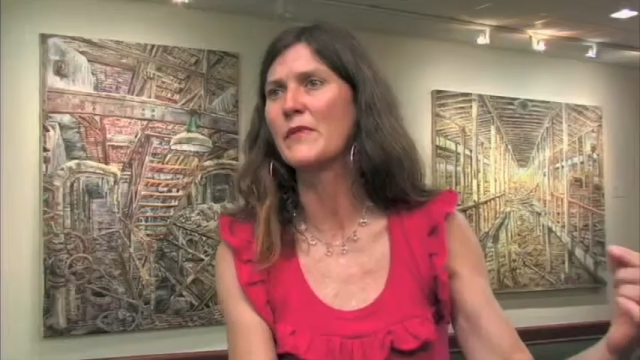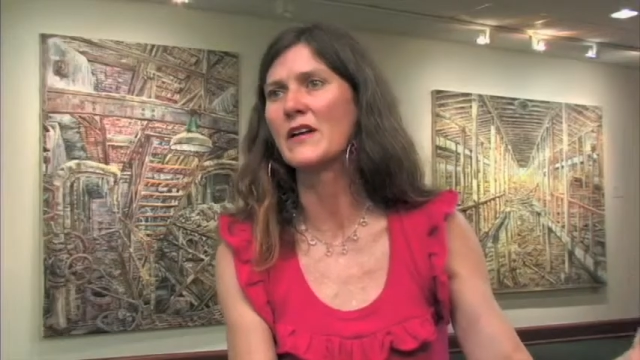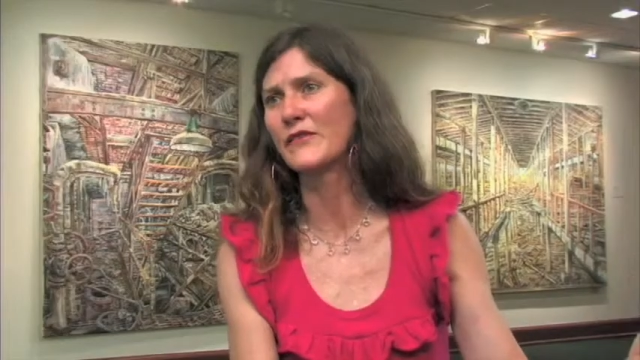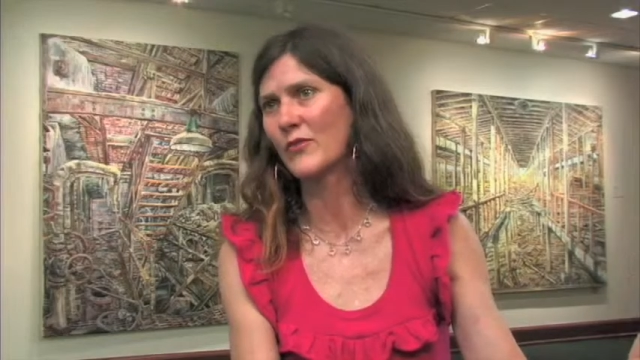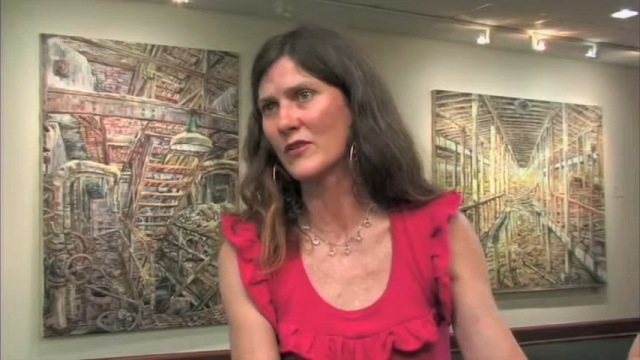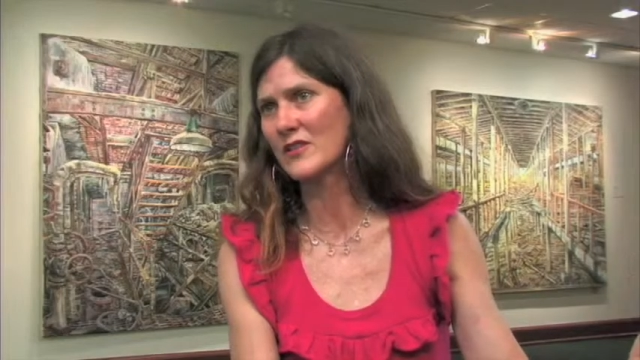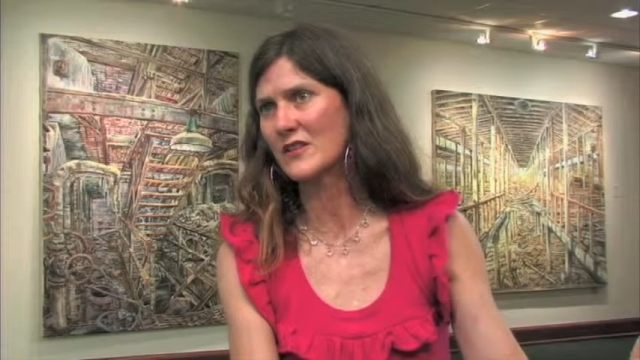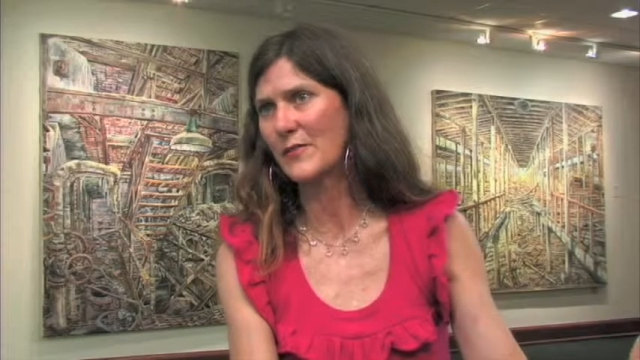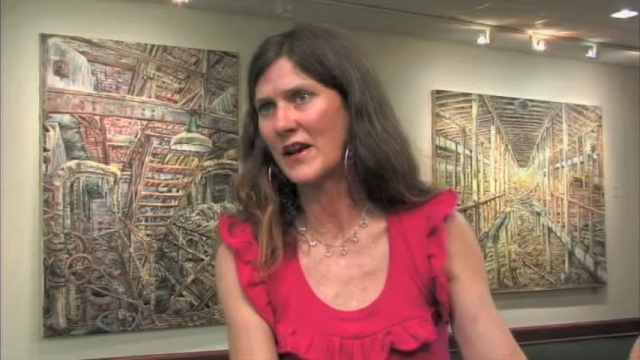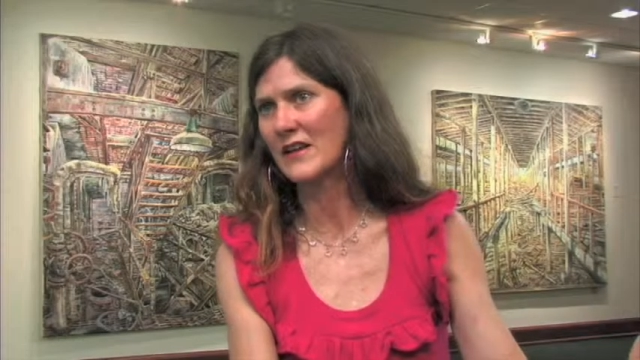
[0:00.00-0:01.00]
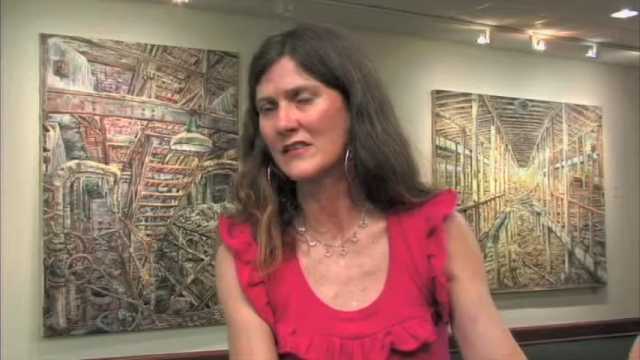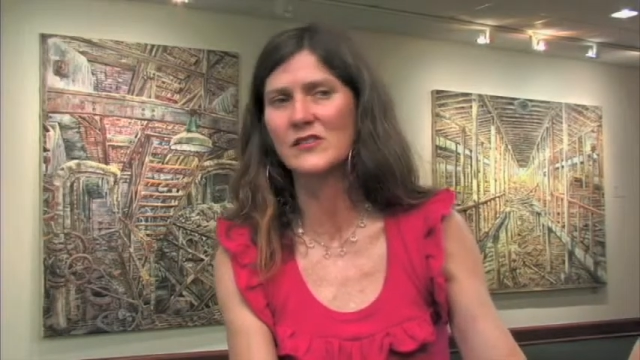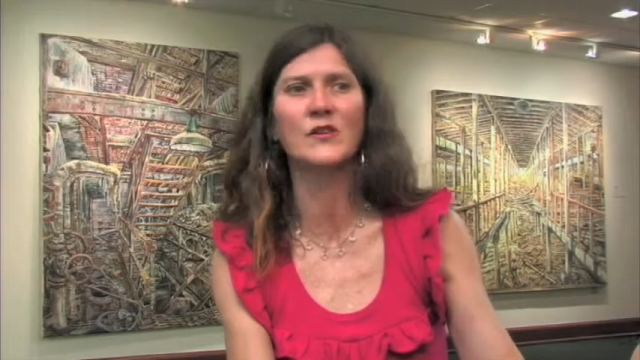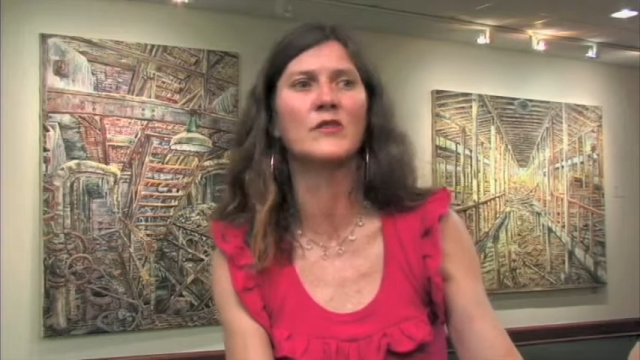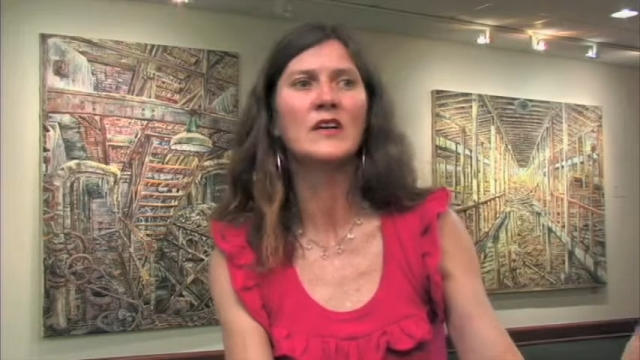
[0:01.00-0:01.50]
metaphor to the painting.
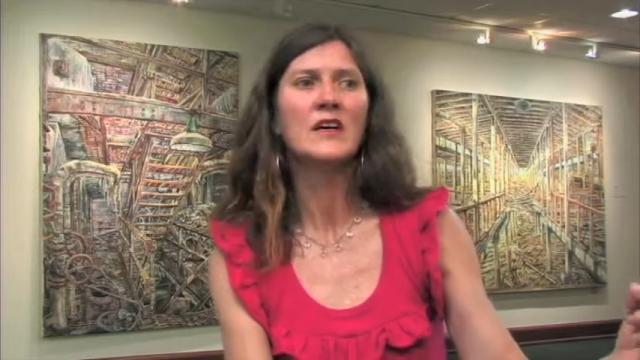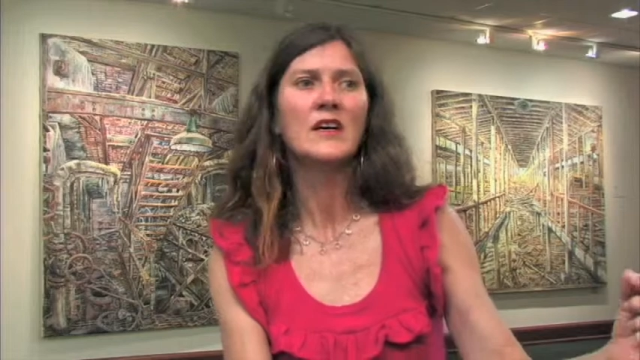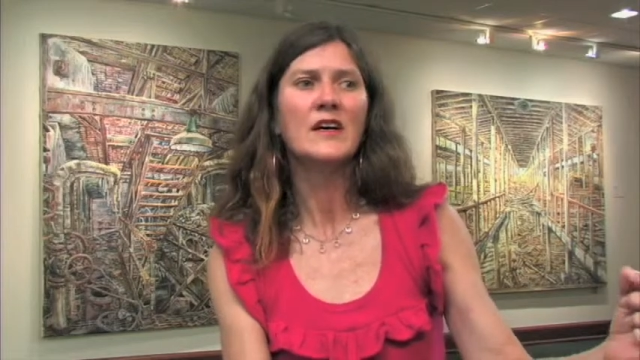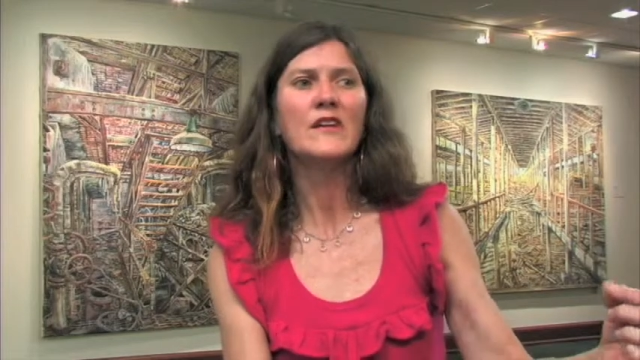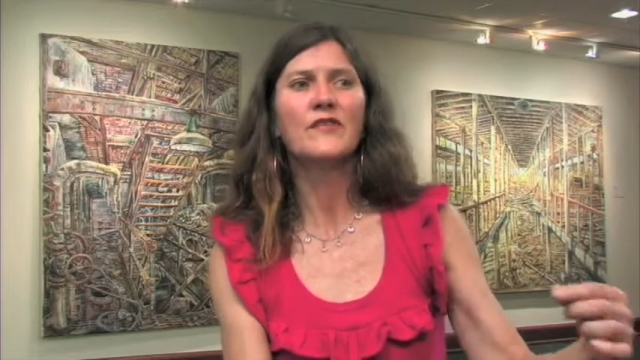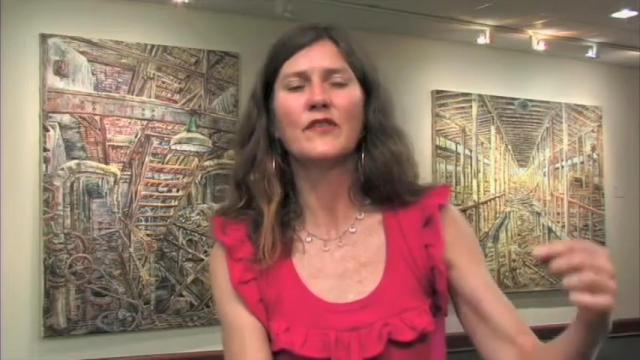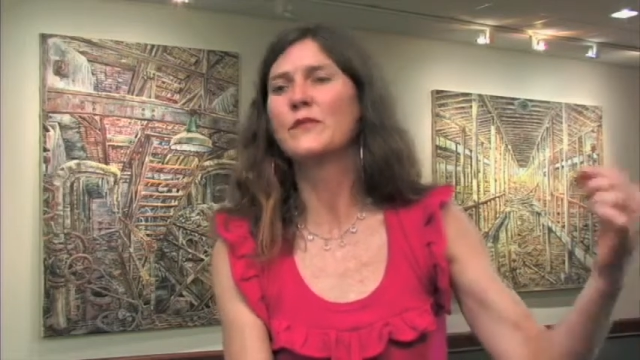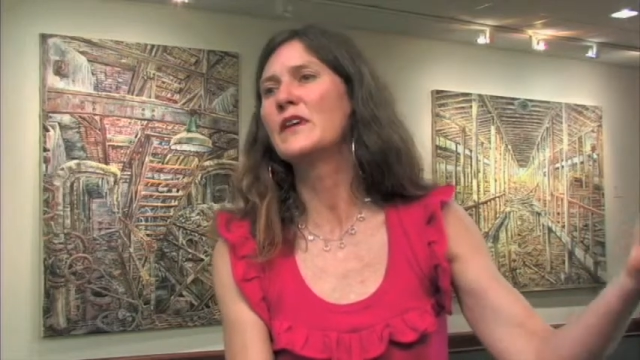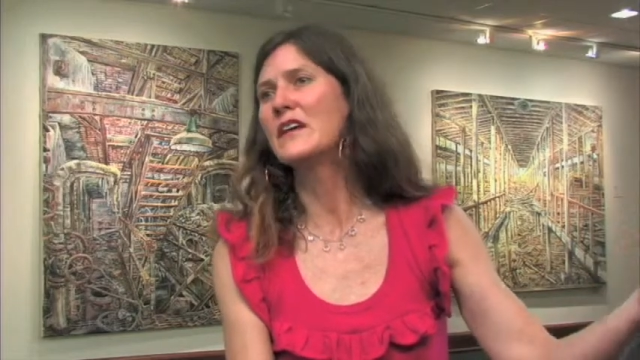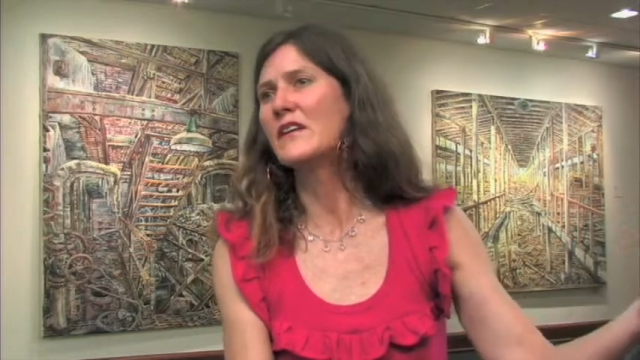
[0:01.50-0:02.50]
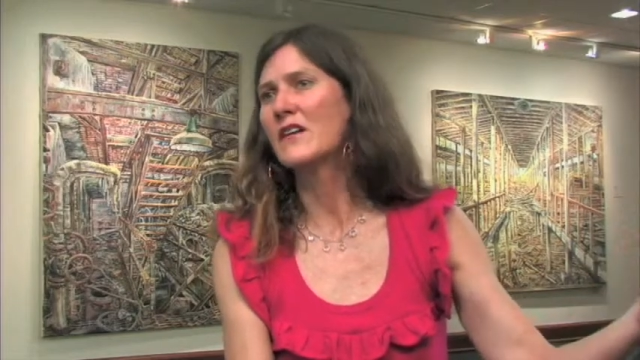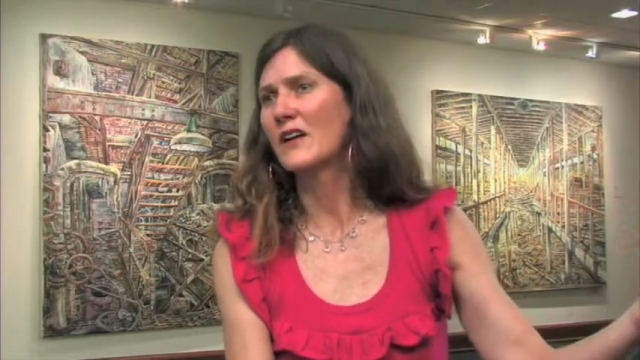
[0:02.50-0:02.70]
So for me,